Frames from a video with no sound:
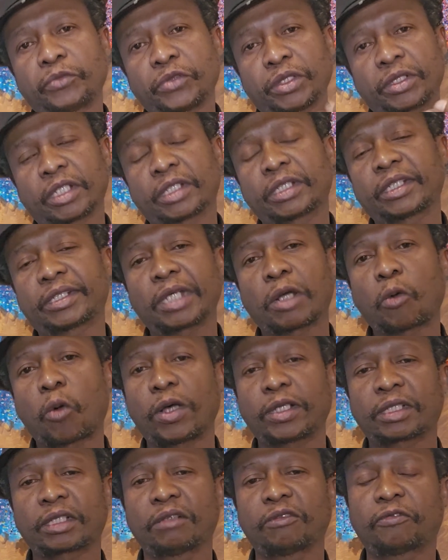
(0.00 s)
This is a
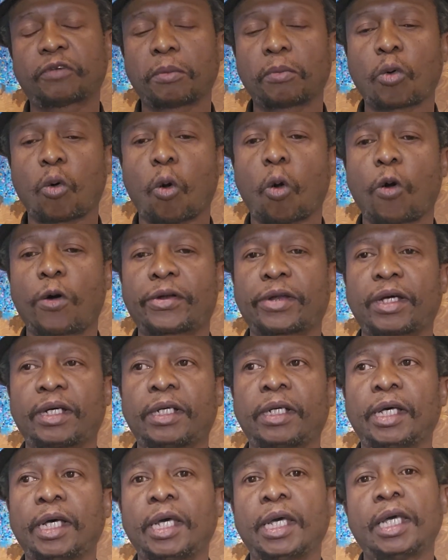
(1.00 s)
question from Cora.
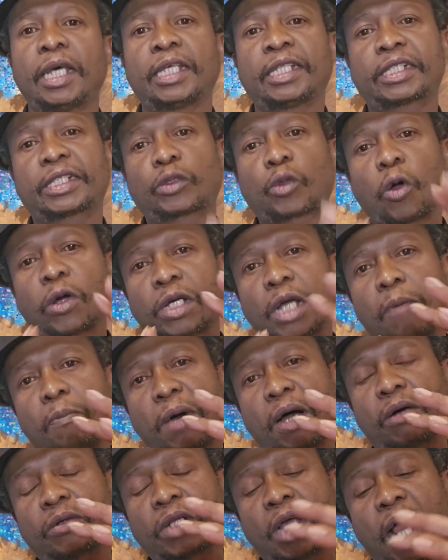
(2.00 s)
He's talking
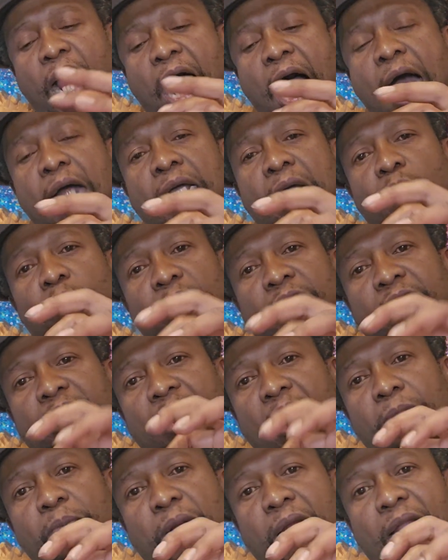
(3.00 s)
about how can we
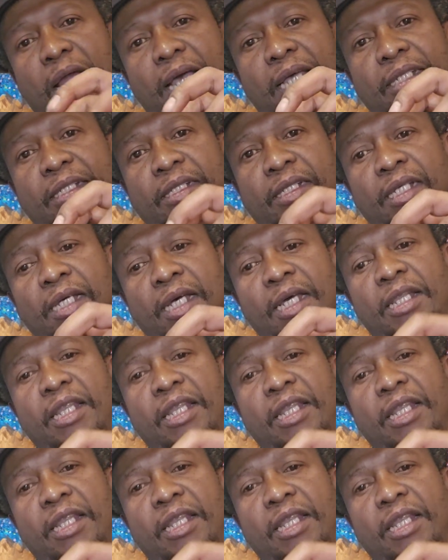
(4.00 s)
stabilize